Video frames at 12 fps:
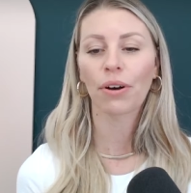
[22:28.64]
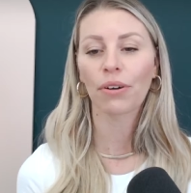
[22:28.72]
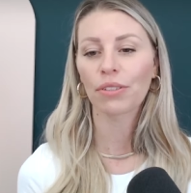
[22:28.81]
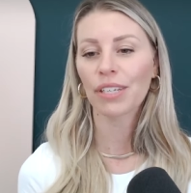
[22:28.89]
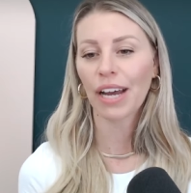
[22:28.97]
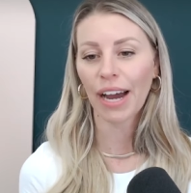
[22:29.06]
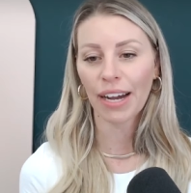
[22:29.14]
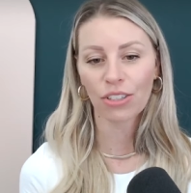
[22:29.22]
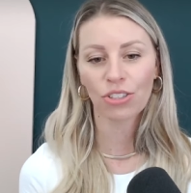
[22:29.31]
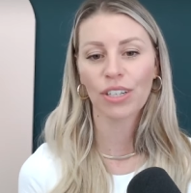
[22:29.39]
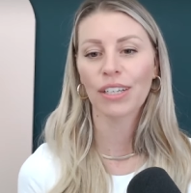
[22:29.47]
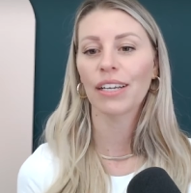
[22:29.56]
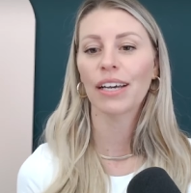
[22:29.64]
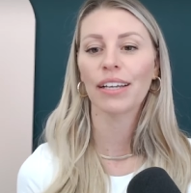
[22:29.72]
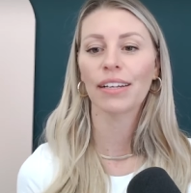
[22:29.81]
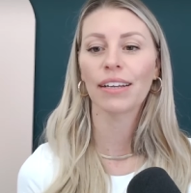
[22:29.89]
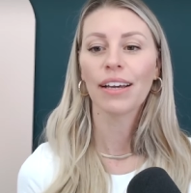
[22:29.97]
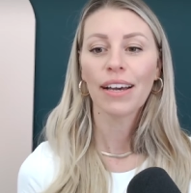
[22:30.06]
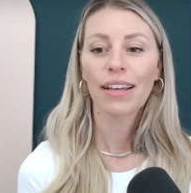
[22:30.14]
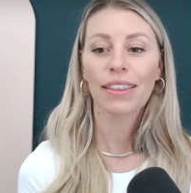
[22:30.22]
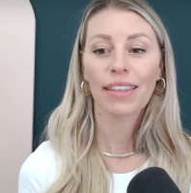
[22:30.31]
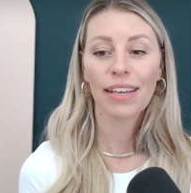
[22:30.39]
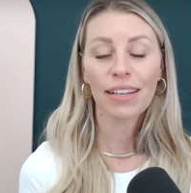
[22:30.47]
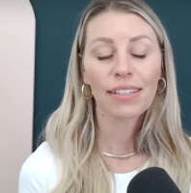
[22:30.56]
specific calls to action and
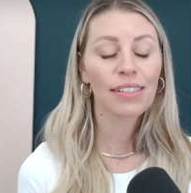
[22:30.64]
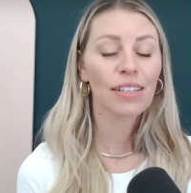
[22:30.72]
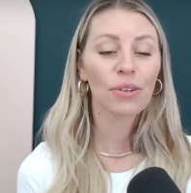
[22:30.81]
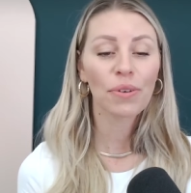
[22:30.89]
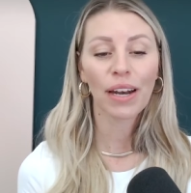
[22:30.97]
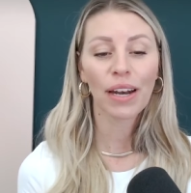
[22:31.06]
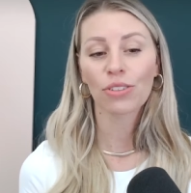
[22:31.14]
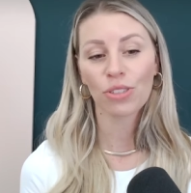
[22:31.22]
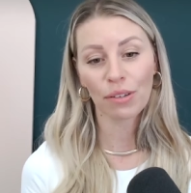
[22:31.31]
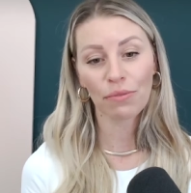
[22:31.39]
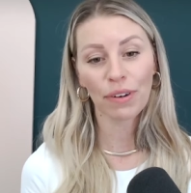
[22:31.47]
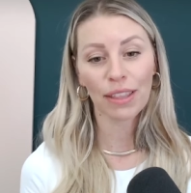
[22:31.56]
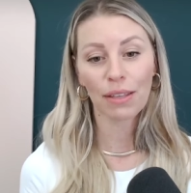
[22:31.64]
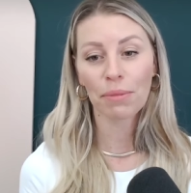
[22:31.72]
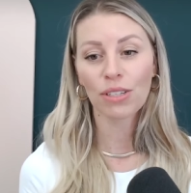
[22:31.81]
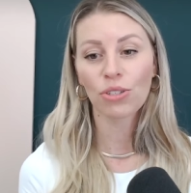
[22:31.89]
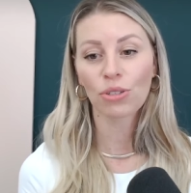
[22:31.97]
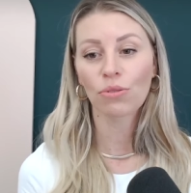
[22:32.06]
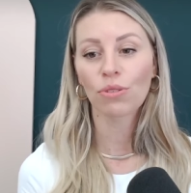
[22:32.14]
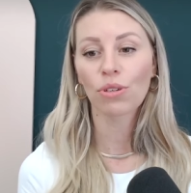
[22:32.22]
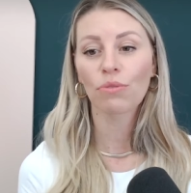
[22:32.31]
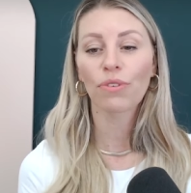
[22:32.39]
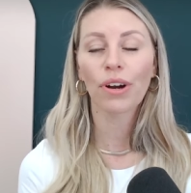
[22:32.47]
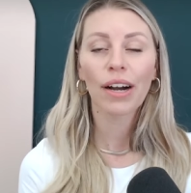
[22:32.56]
things that you can actually invite them into.
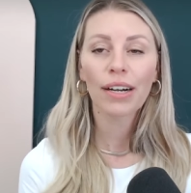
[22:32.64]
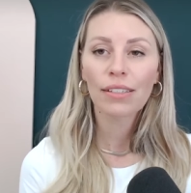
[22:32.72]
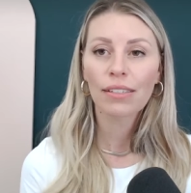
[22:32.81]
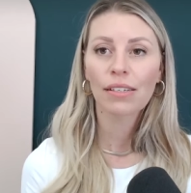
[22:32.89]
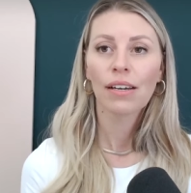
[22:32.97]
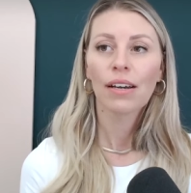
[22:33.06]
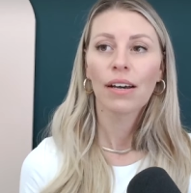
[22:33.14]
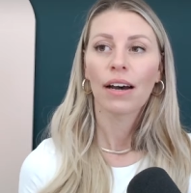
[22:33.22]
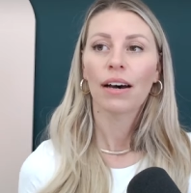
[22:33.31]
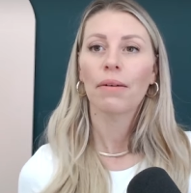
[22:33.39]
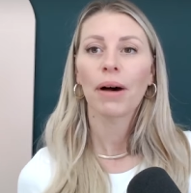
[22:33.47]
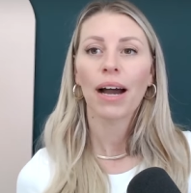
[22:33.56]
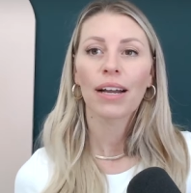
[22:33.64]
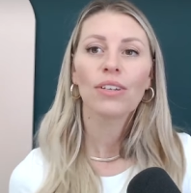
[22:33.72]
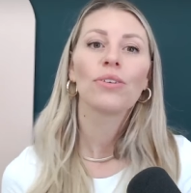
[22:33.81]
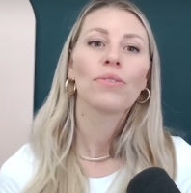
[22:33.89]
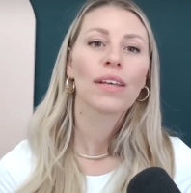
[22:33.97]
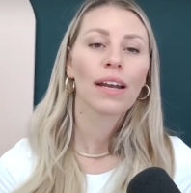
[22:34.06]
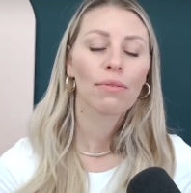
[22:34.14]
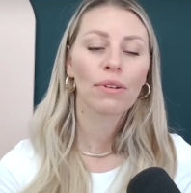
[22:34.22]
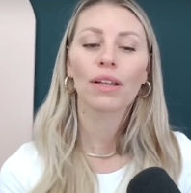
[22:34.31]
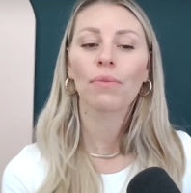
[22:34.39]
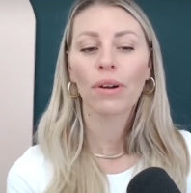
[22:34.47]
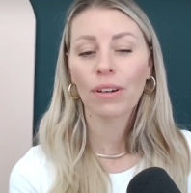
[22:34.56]
So for us, um, I knew that I
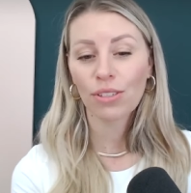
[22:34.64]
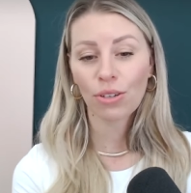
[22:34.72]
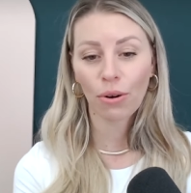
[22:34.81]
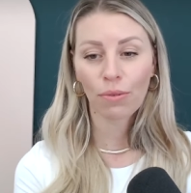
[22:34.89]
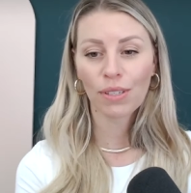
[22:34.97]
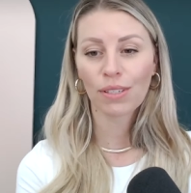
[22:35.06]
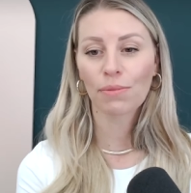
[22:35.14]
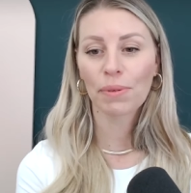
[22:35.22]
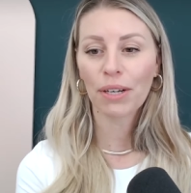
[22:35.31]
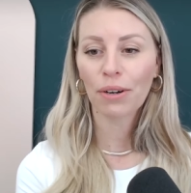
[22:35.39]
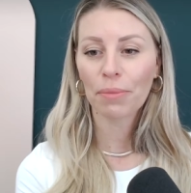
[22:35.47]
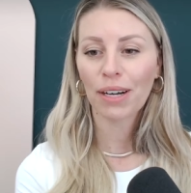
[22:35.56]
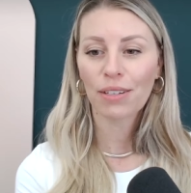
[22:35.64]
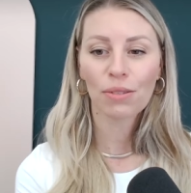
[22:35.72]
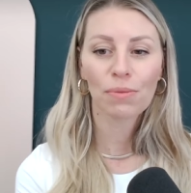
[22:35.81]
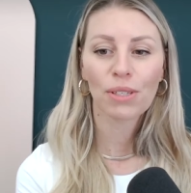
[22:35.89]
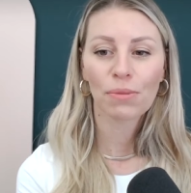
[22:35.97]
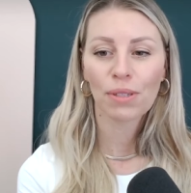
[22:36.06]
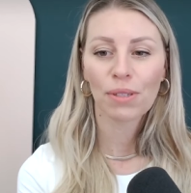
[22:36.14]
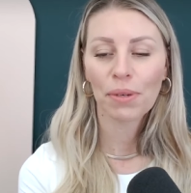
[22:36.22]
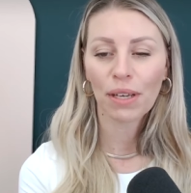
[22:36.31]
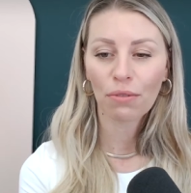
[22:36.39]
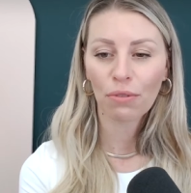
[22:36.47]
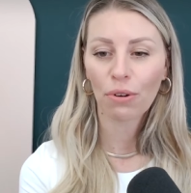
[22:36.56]
really wanted to grow as a speaker. My husband's been
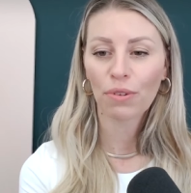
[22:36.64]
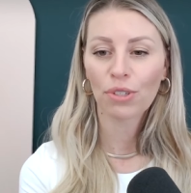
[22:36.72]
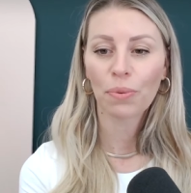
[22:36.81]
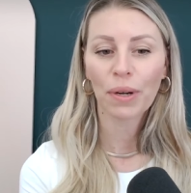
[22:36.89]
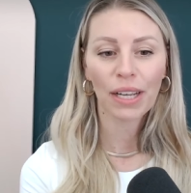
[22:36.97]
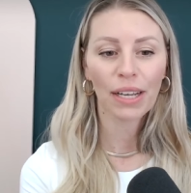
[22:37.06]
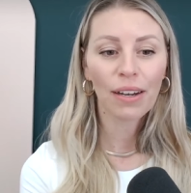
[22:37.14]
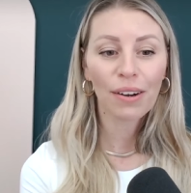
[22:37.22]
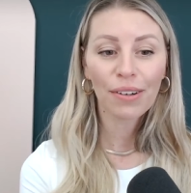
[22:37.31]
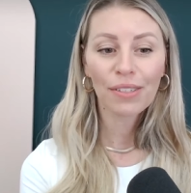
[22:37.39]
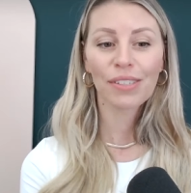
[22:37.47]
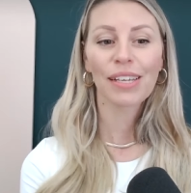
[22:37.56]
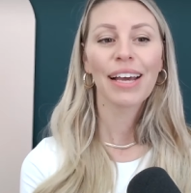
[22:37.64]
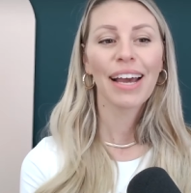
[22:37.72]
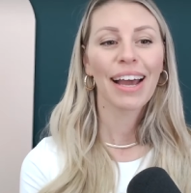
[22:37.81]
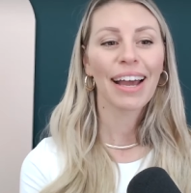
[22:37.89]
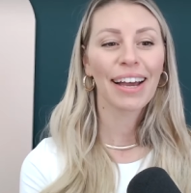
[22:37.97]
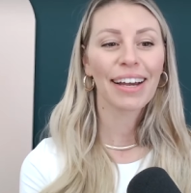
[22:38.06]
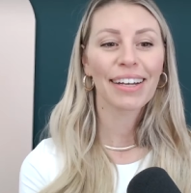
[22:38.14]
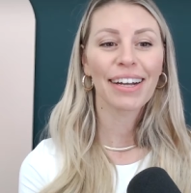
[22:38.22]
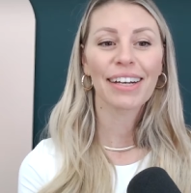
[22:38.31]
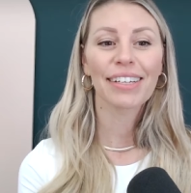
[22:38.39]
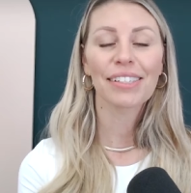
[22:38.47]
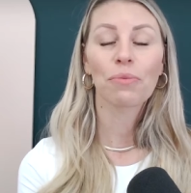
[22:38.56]
speaking for over 20 years. And
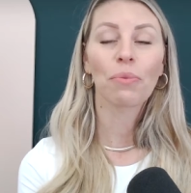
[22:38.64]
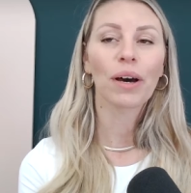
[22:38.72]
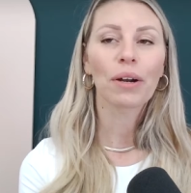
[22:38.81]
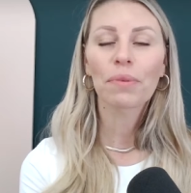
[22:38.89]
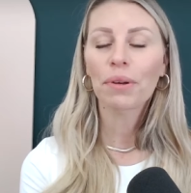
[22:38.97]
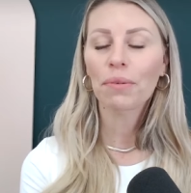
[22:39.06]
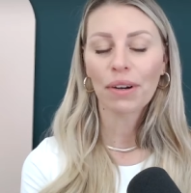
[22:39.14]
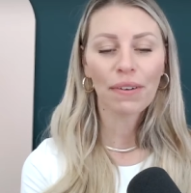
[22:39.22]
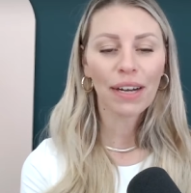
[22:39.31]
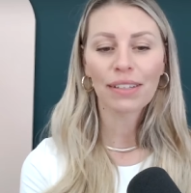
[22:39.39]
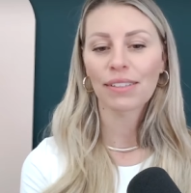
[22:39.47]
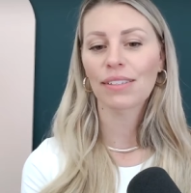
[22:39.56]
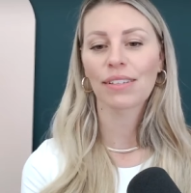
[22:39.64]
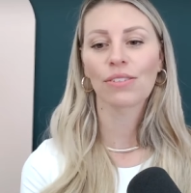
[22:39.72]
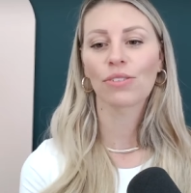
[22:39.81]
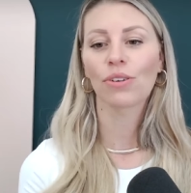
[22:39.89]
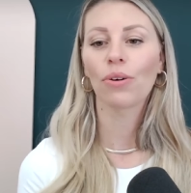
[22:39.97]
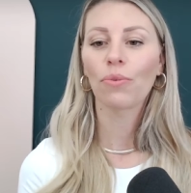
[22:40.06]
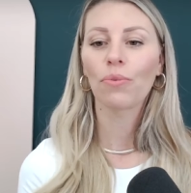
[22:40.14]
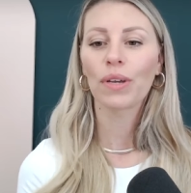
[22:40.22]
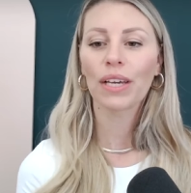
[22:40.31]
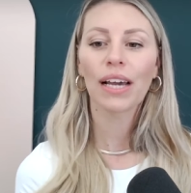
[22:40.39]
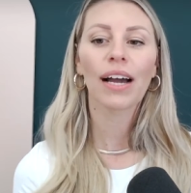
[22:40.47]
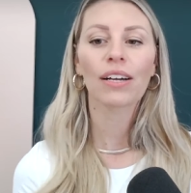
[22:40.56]
I said, why don't we run events? So
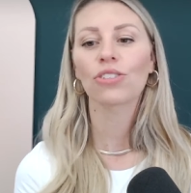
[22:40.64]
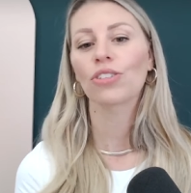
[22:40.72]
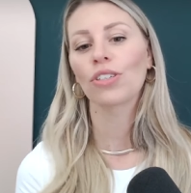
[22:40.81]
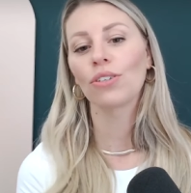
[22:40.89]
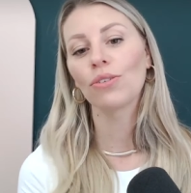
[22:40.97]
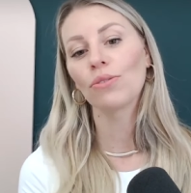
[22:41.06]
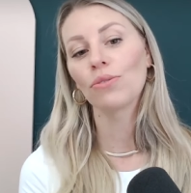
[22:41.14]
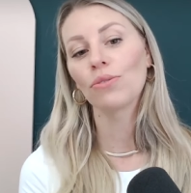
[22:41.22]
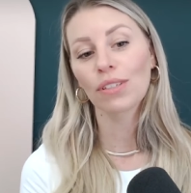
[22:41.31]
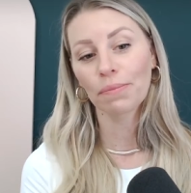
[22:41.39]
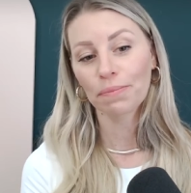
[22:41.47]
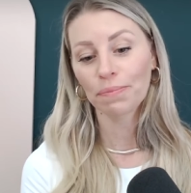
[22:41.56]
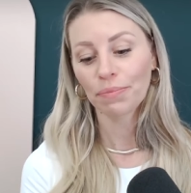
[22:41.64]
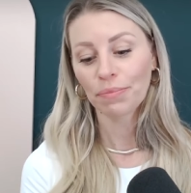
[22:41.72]
we actually used